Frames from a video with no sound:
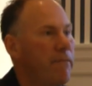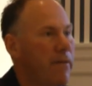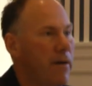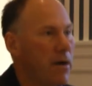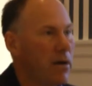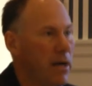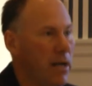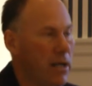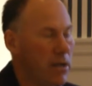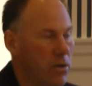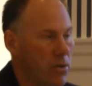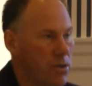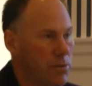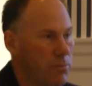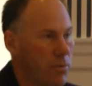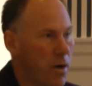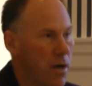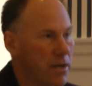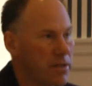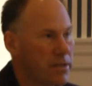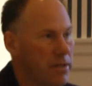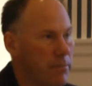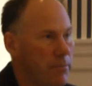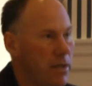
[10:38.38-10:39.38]
fairly close
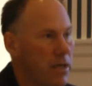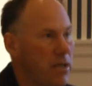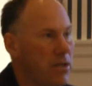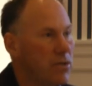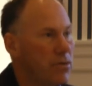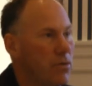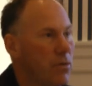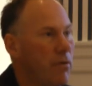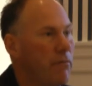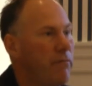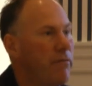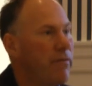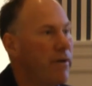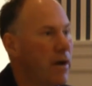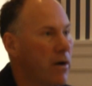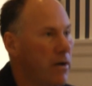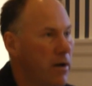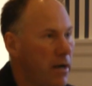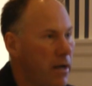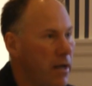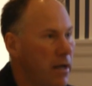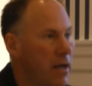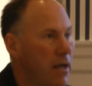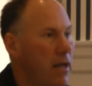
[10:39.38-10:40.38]
proximity to a
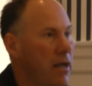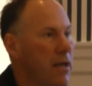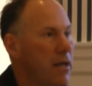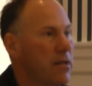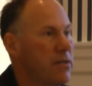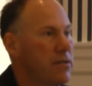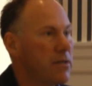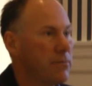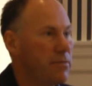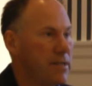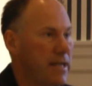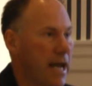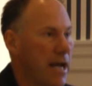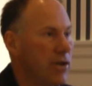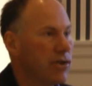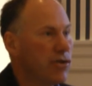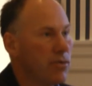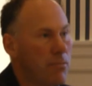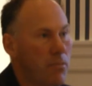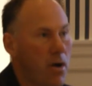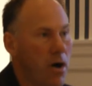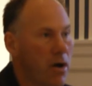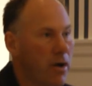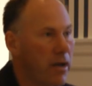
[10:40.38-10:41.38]
very
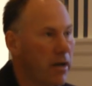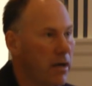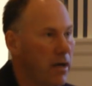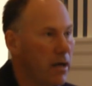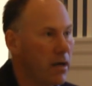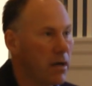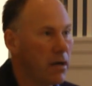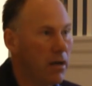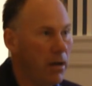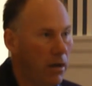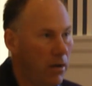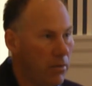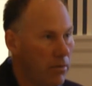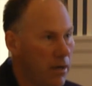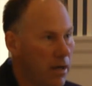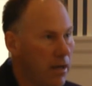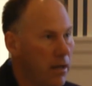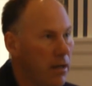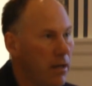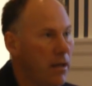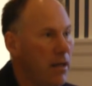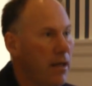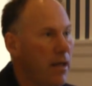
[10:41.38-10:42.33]
substantial market in Kelowna